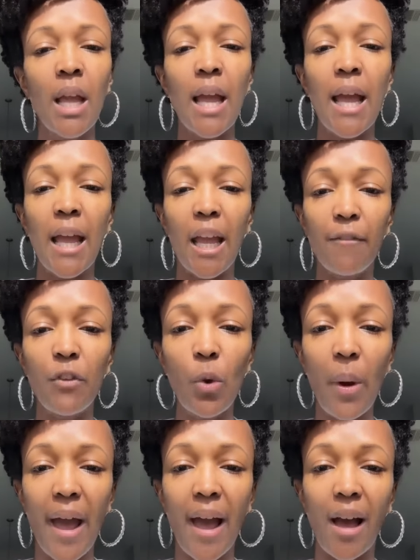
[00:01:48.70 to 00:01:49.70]
If you
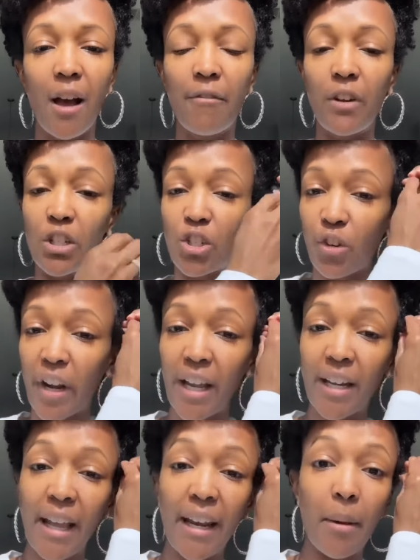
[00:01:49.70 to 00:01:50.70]
have a
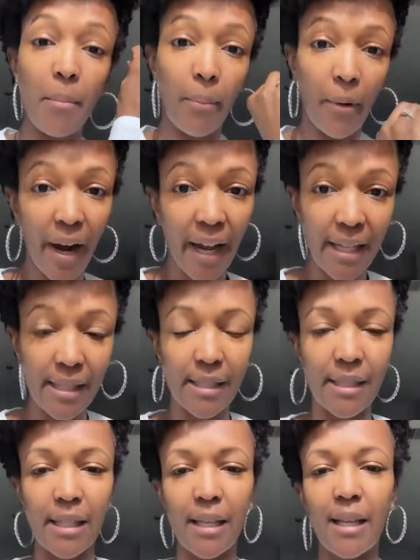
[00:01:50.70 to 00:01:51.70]
strand and it
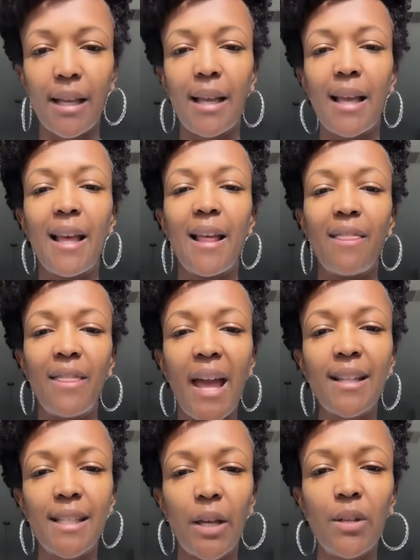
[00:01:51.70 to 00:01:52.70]
breaks,
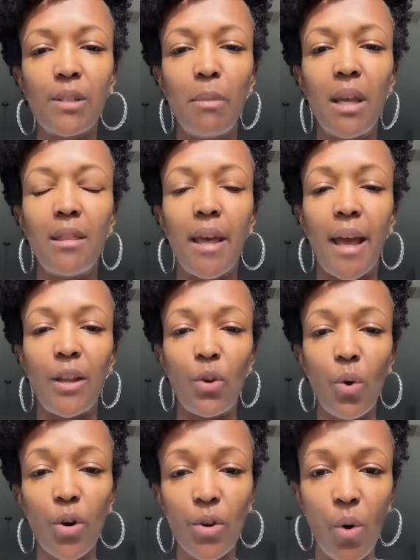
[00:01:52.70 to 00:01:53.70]
that tells me that
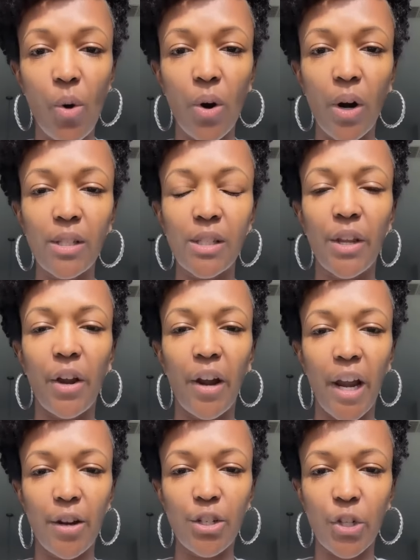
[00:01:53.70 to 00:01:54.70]
your door to your
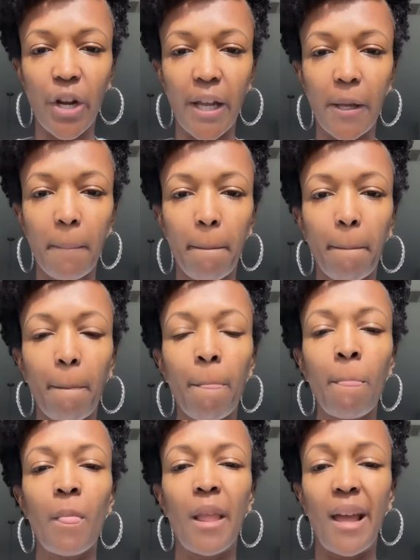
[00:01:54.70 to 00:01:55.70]
hair strand,
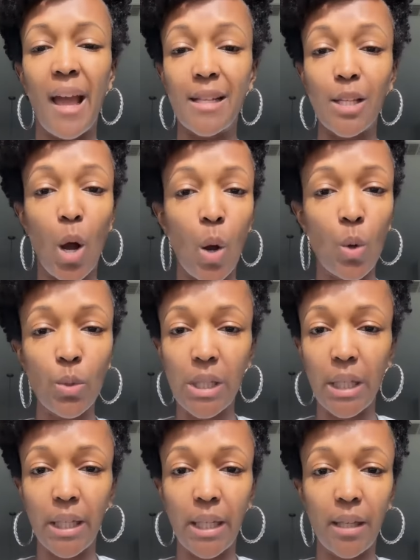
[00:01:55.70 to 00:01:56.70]
it has holes
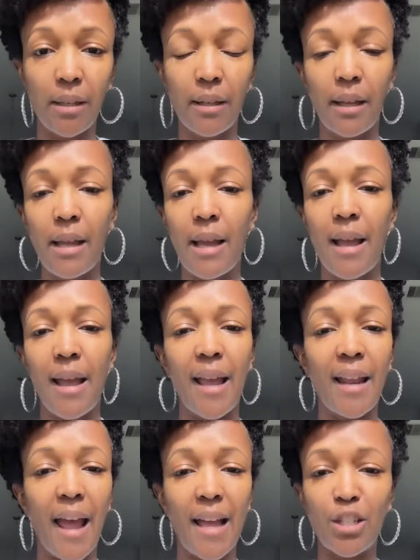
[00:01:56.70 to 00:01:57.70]
in it. It
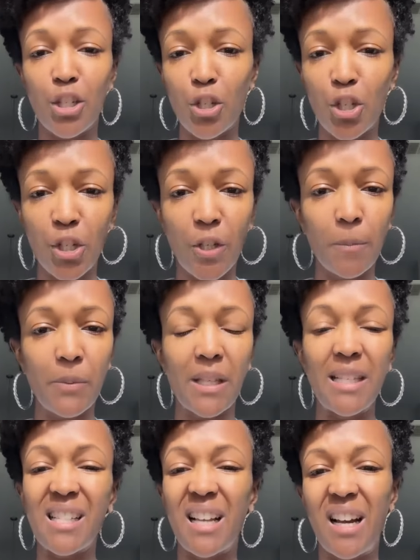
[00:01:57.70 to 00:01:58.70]
has chips.
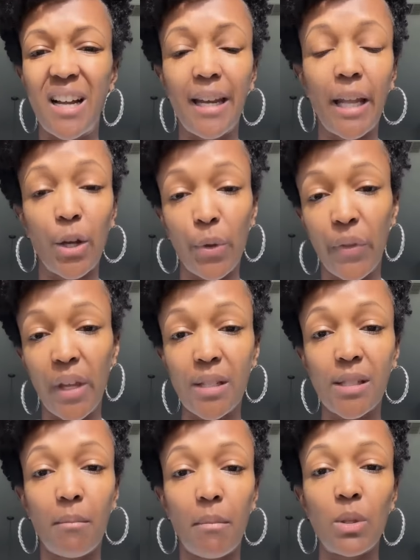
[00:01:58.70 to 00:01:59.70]
It's unhealthy. It's
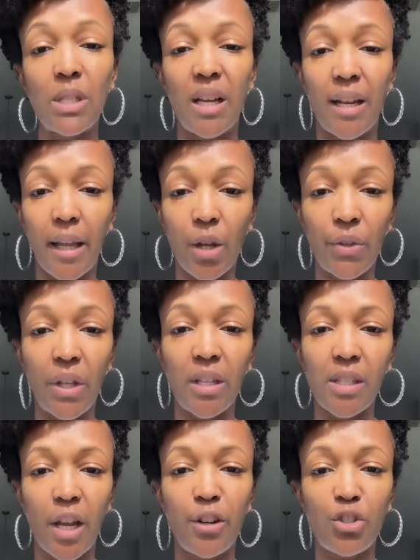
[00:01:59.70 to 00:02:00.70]
the most unhealthiest
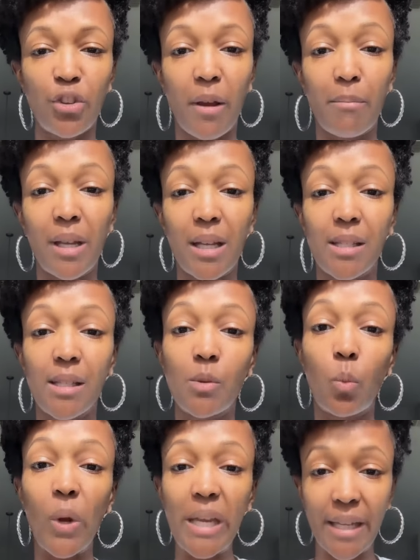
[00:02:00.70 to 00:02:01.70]
hair strand because it's
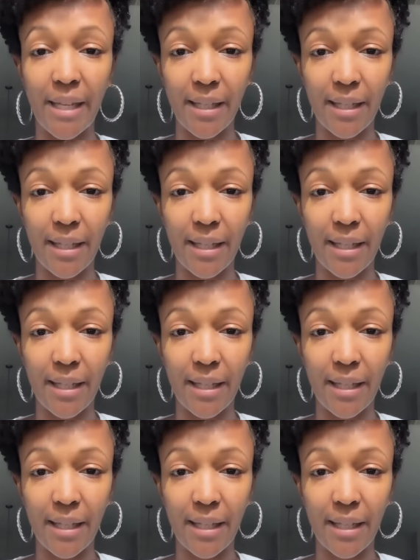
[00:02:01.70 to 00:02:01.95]
weak.